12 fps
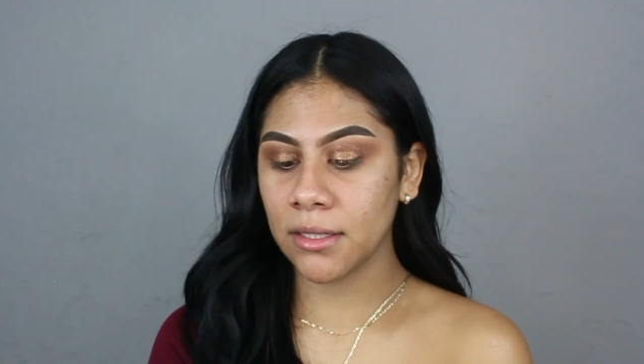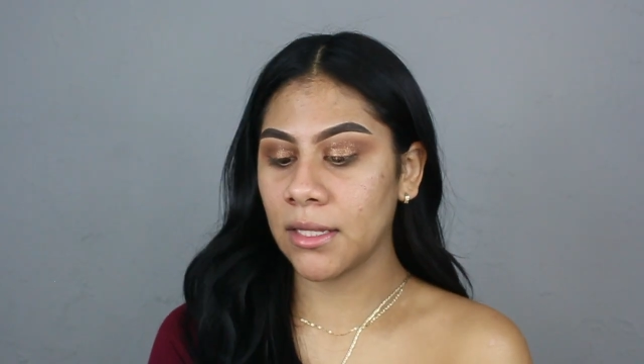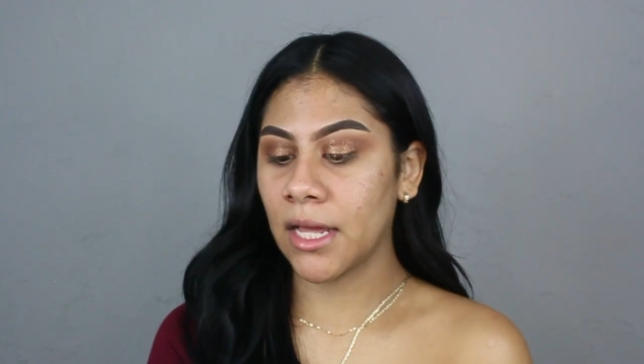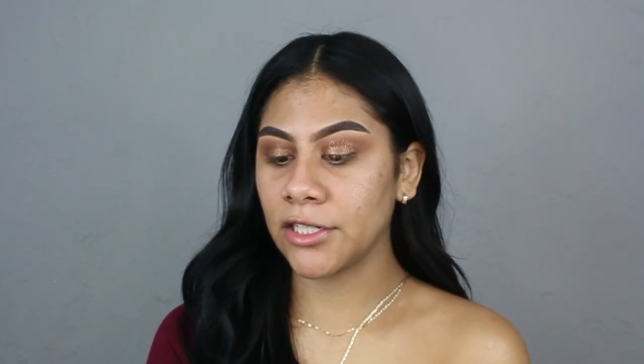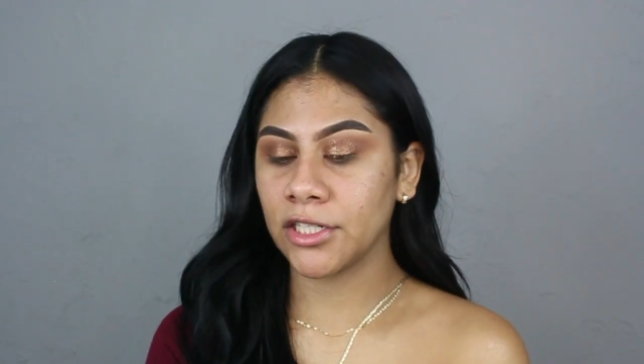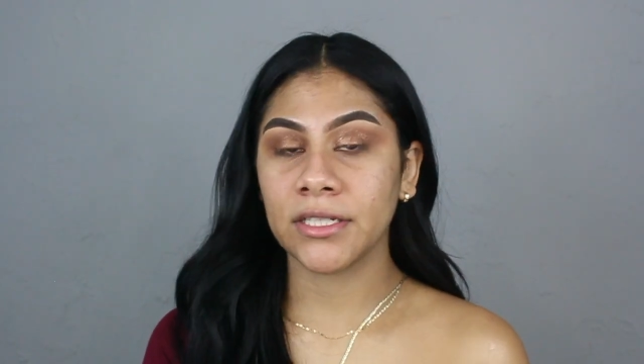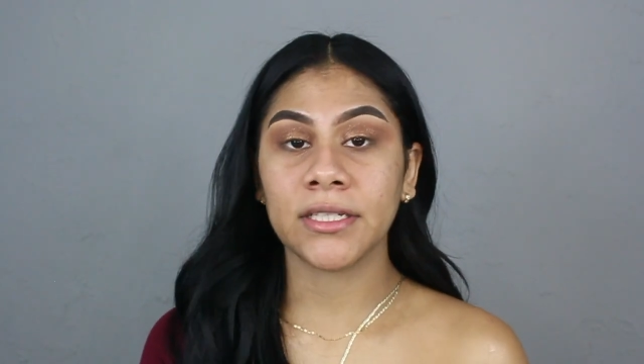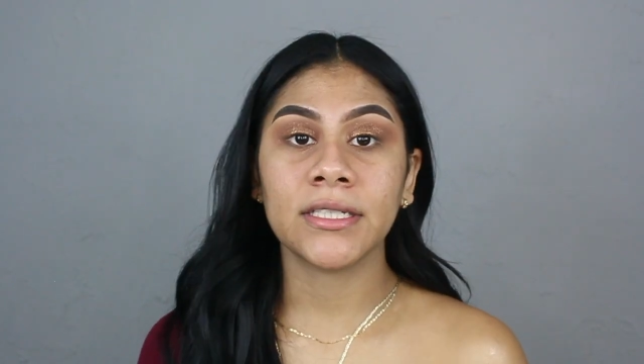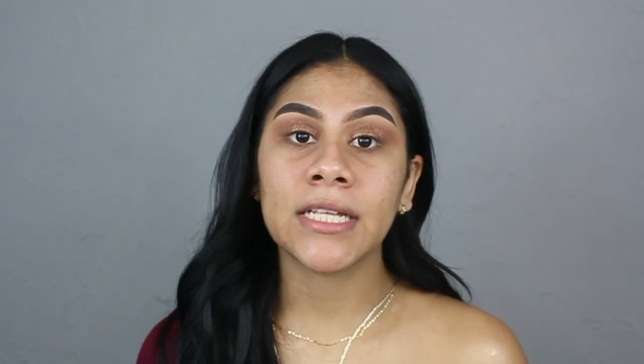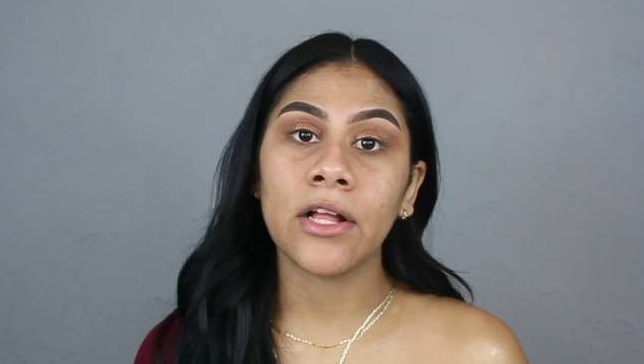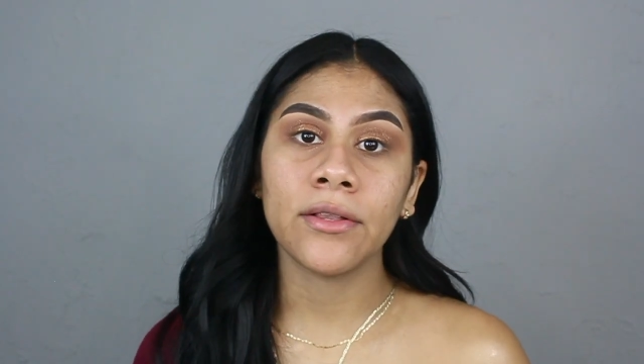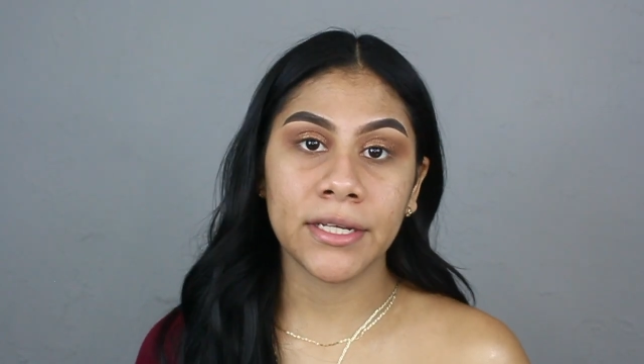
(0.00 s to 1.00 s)
lashes in
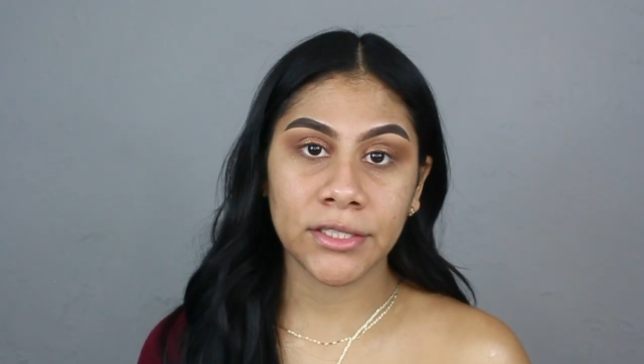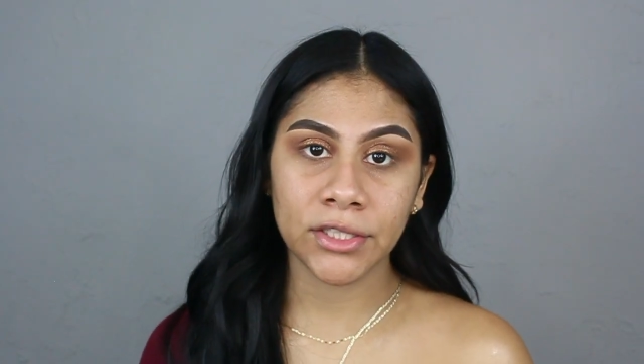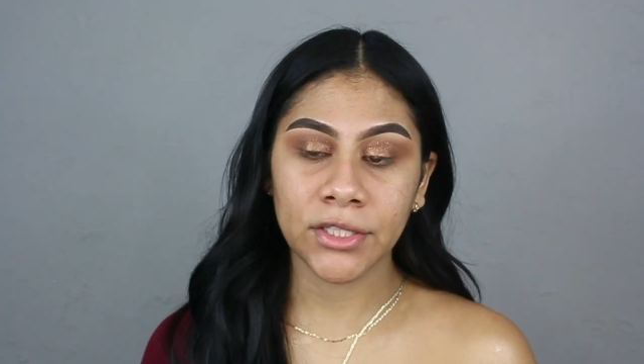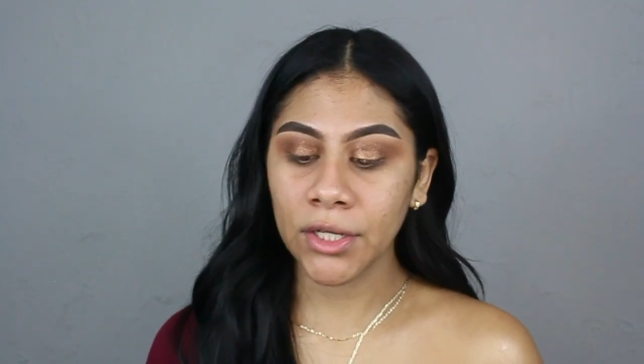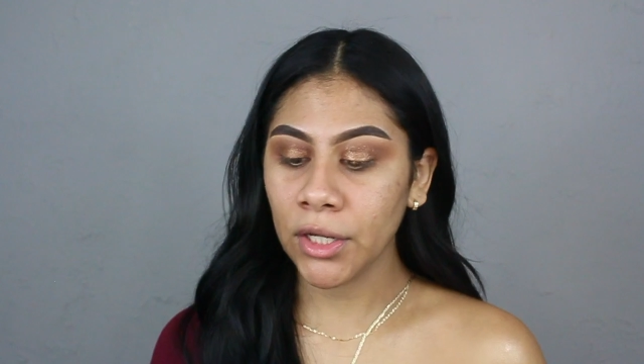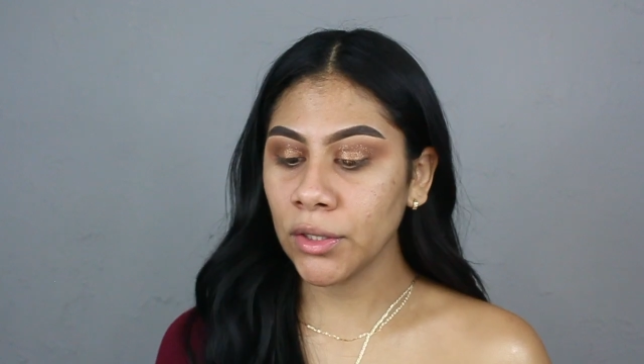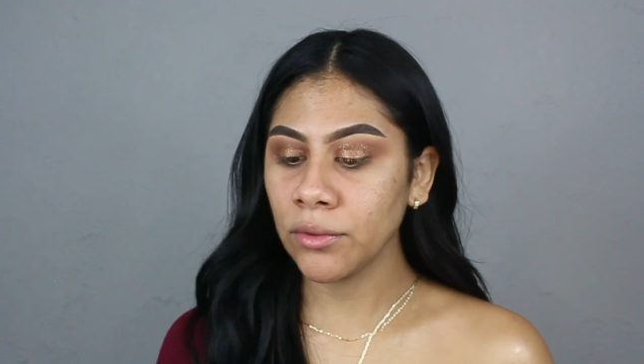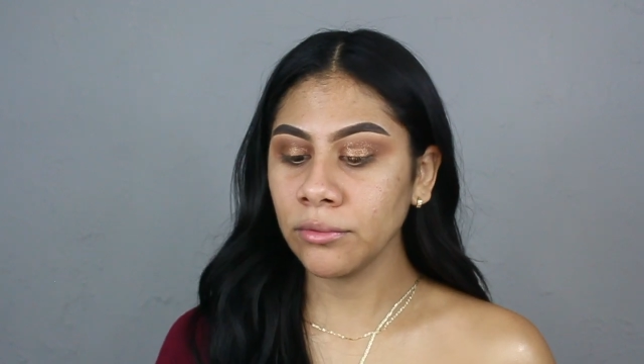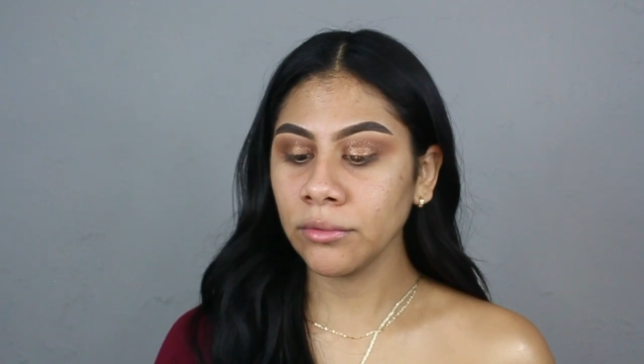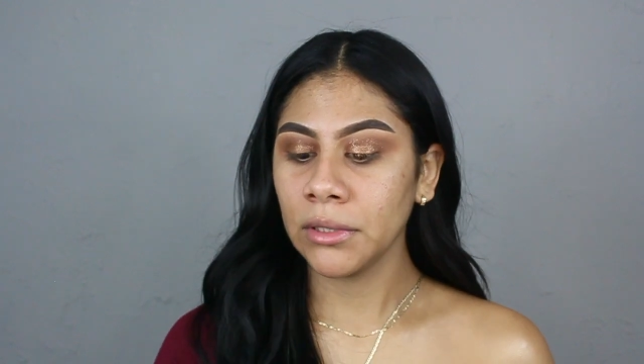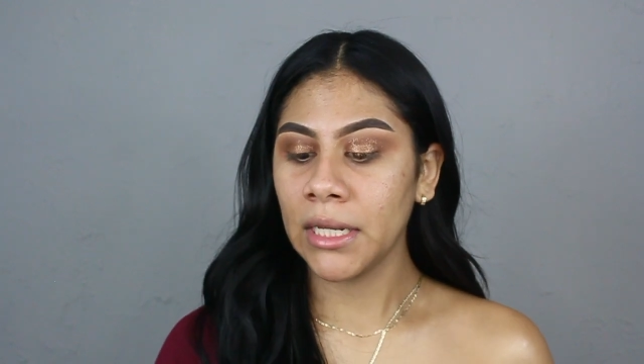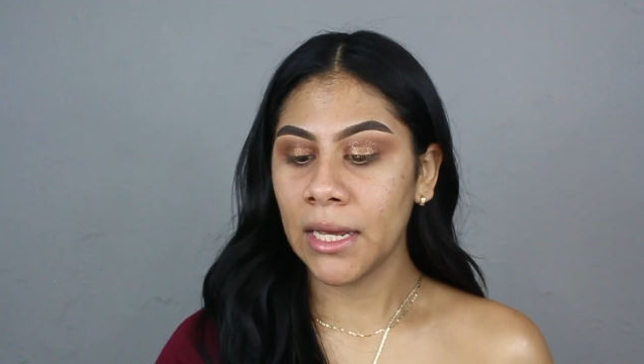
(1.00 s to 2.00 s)
style Instaho.
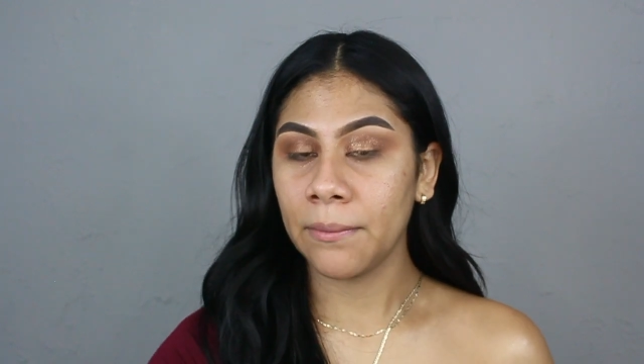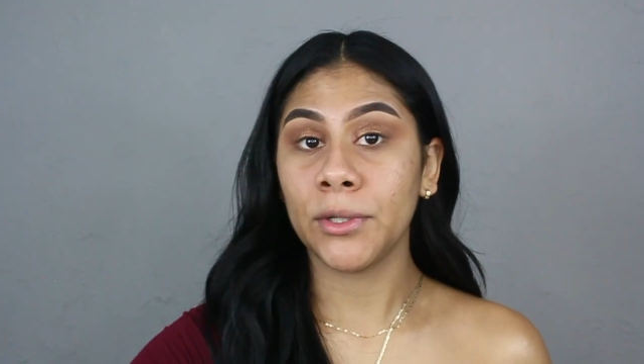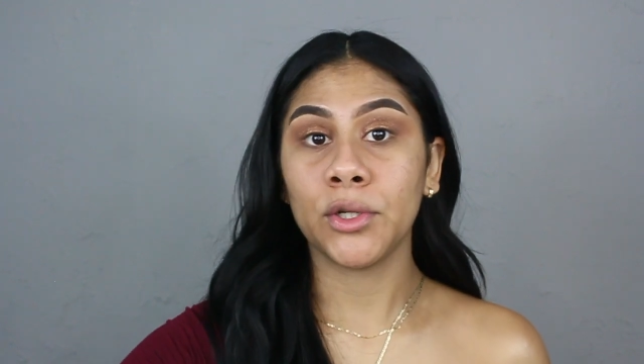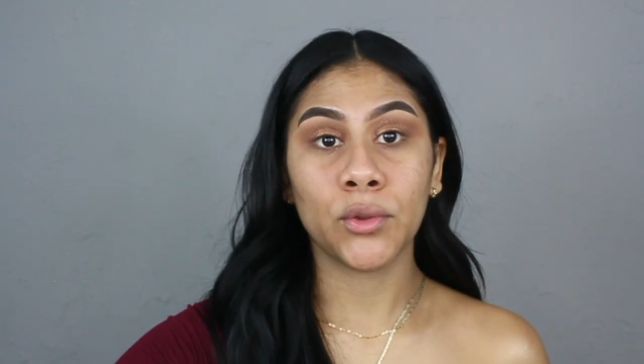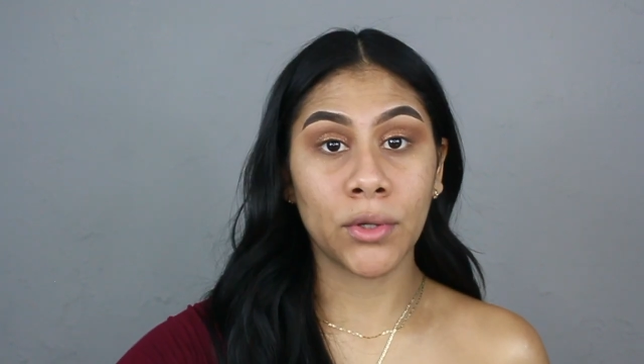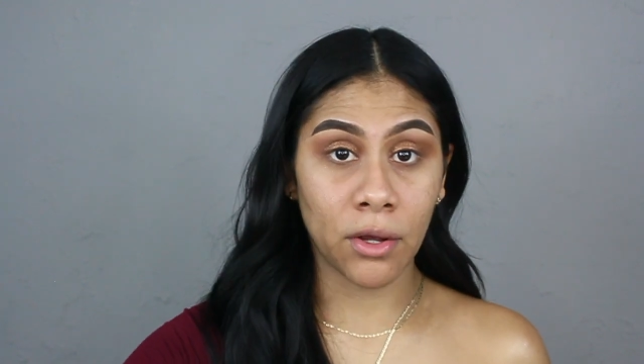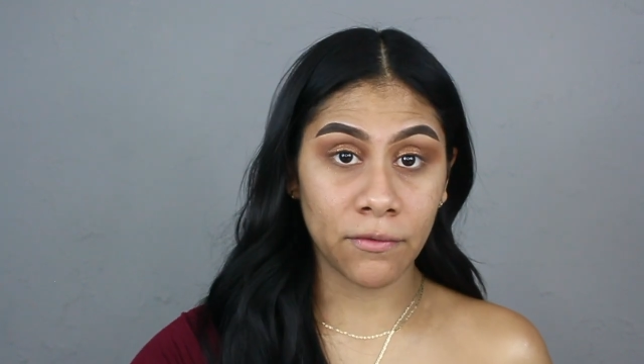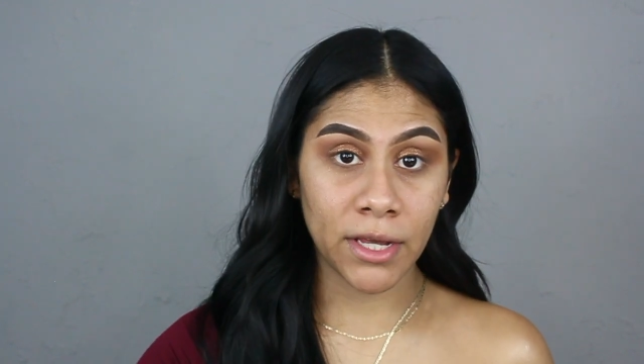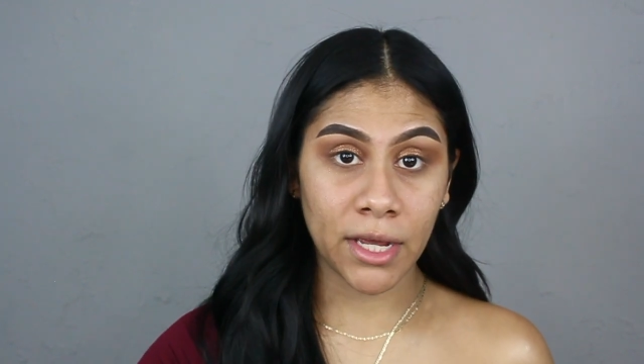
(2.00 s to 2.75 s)
I'm going to do it off